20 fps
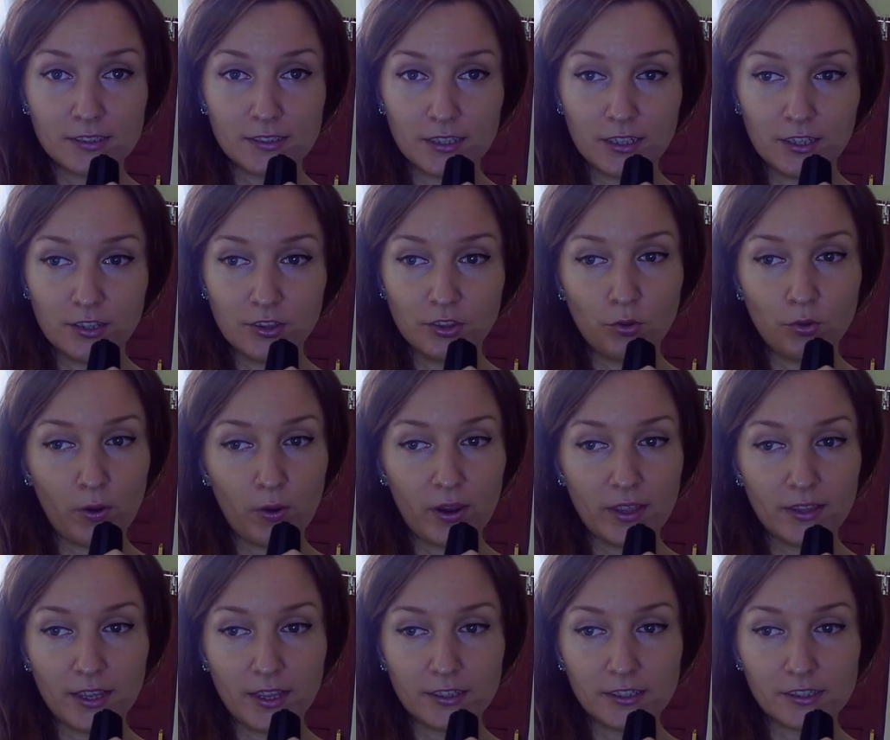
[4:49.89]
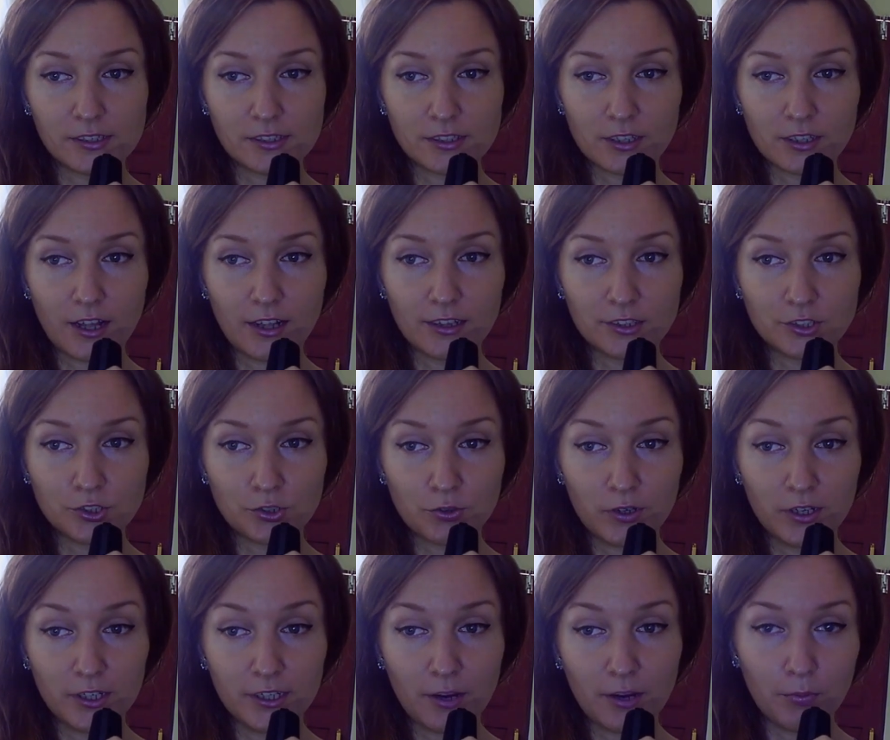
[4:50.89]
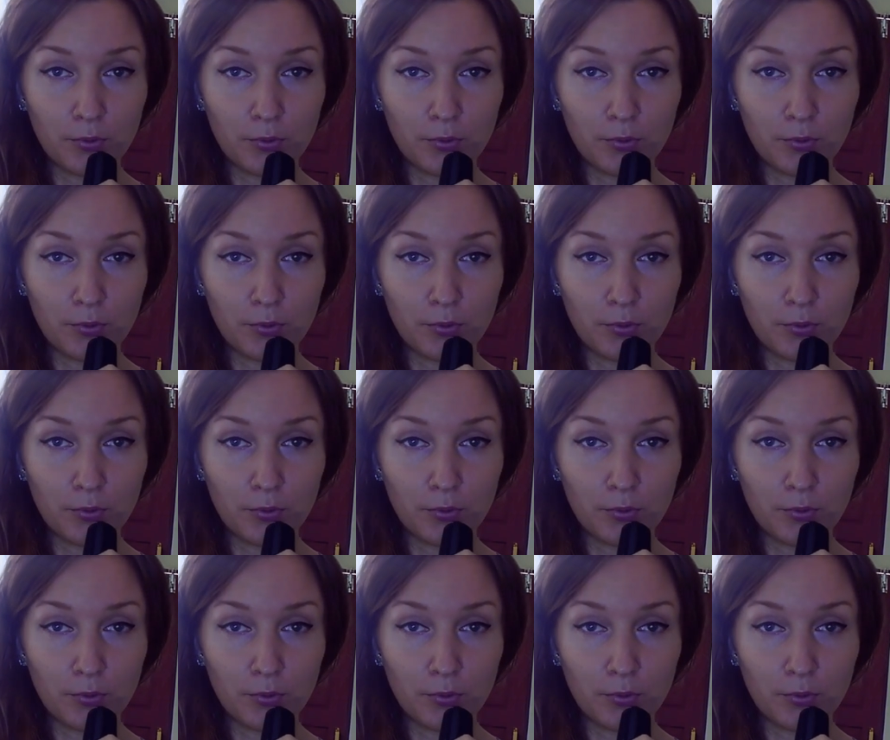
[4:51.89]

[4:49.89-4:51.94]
in the way that is culturally